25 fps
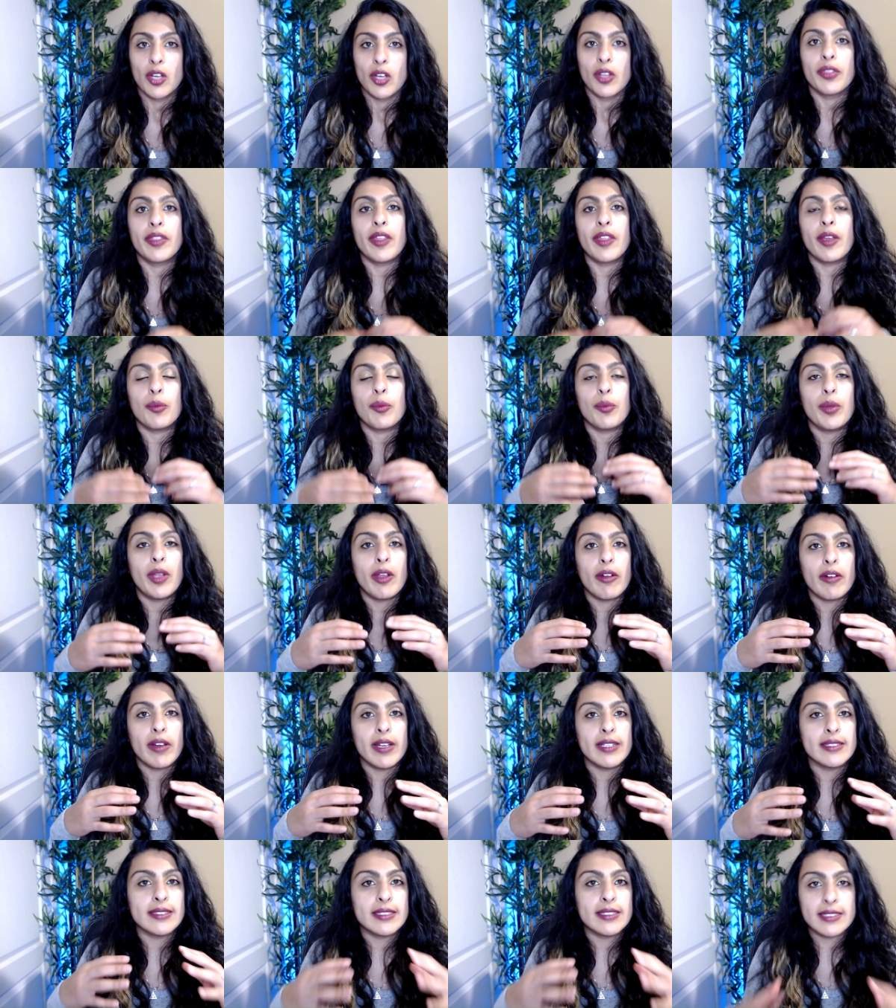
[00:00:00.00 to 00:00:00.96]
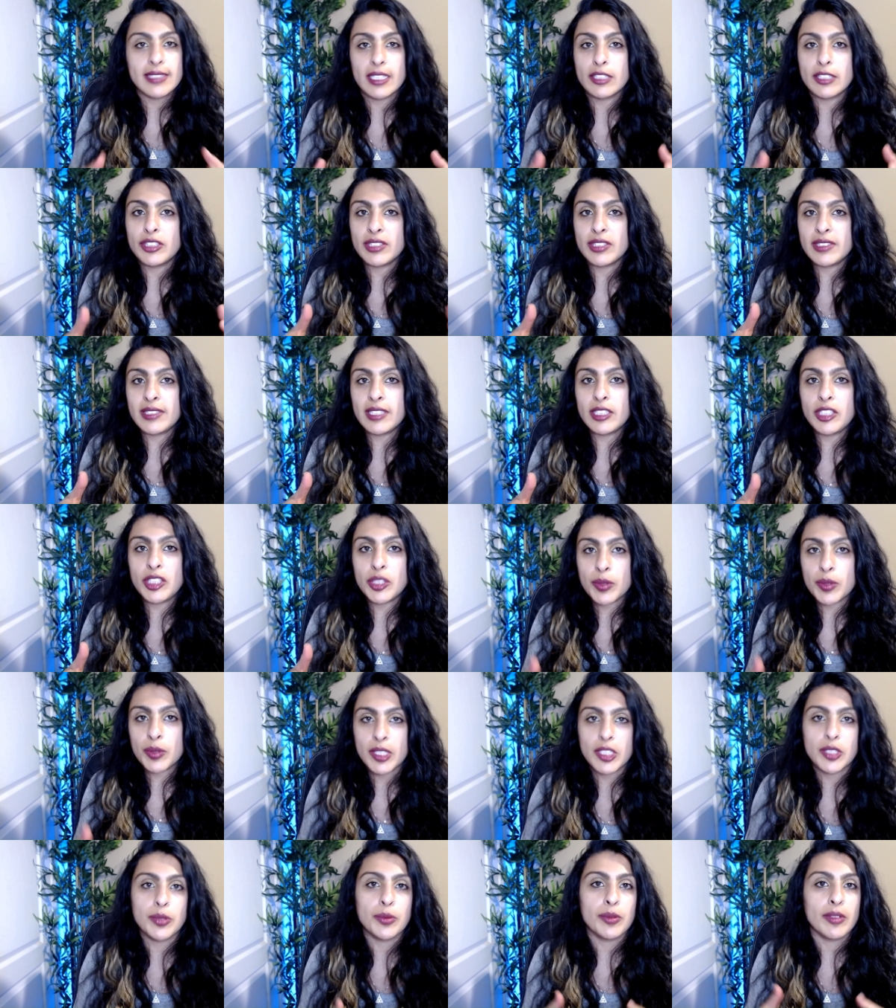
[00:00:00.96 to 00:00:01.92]
We are in such a
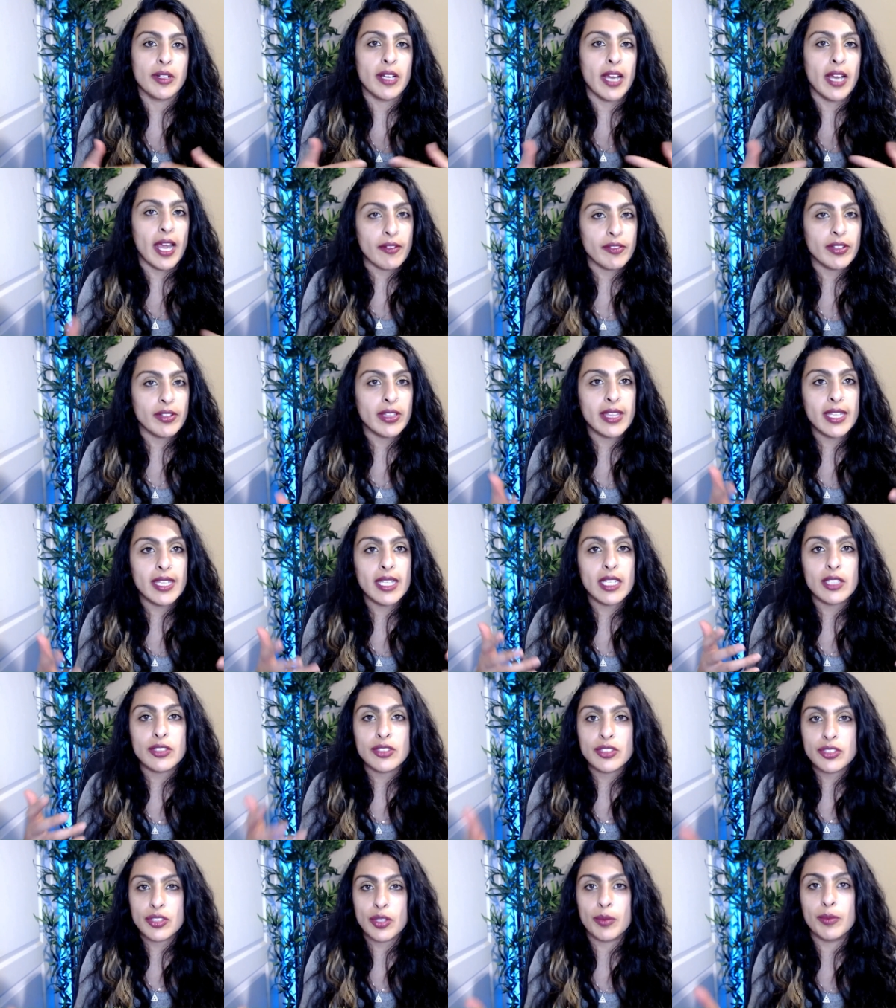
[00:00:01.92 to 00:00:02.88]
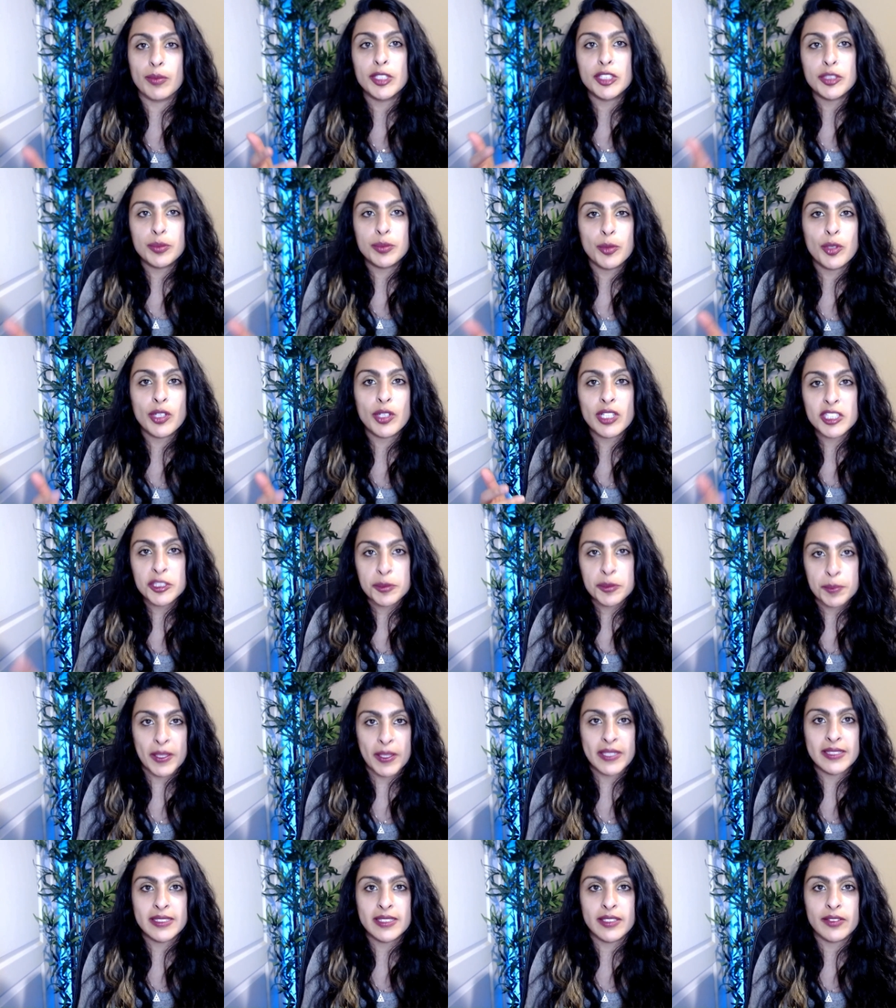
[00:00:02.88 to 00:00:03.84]
situation where everything is so much more
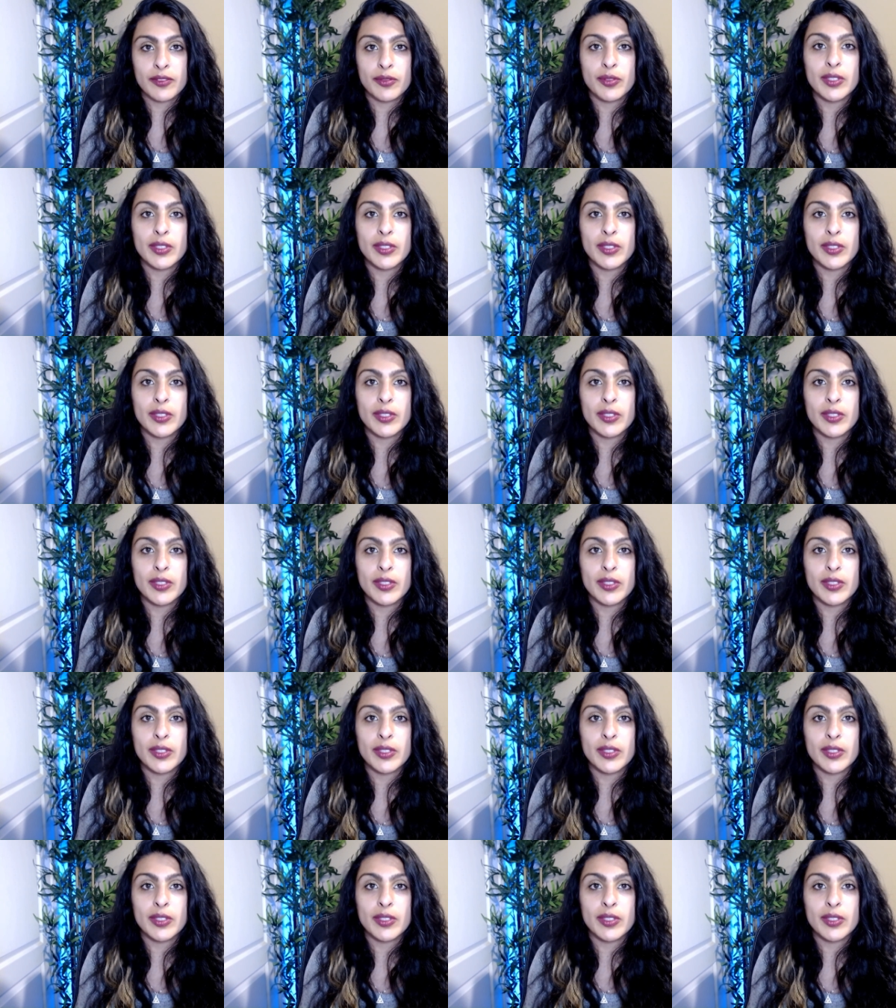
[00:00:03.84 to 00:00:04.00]
expensive.